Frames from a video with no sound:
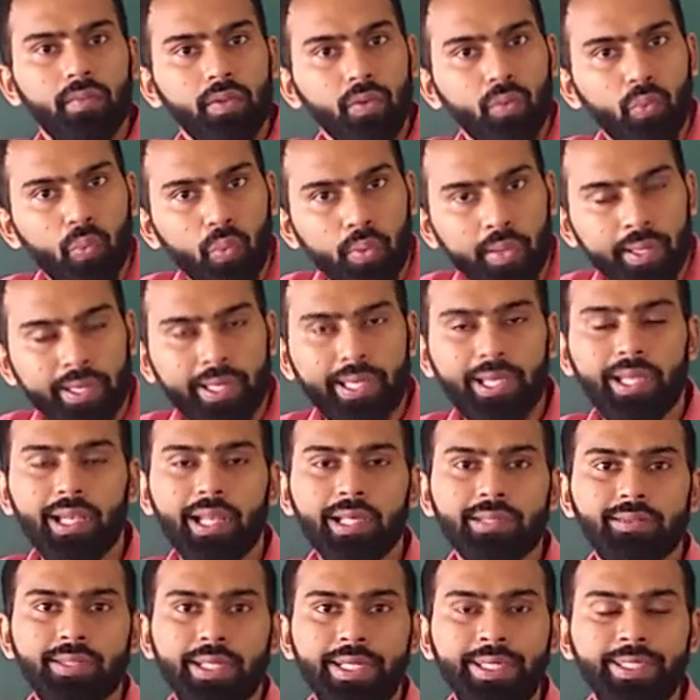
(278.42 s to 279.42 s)
very
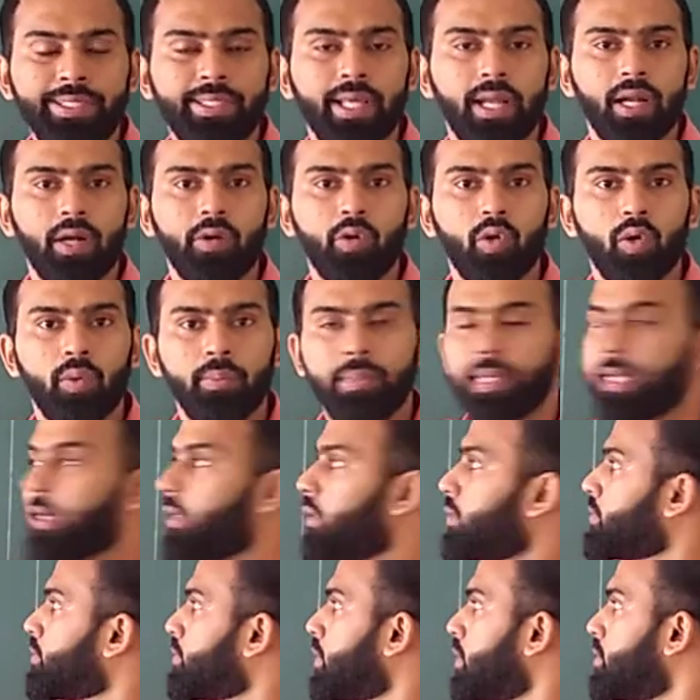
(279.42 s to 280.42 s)
less interatomic
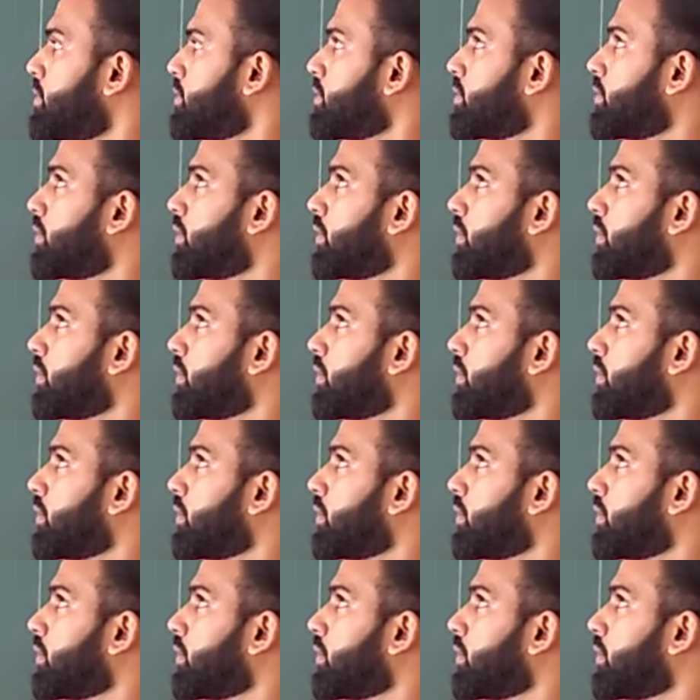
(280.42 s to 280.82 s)
distance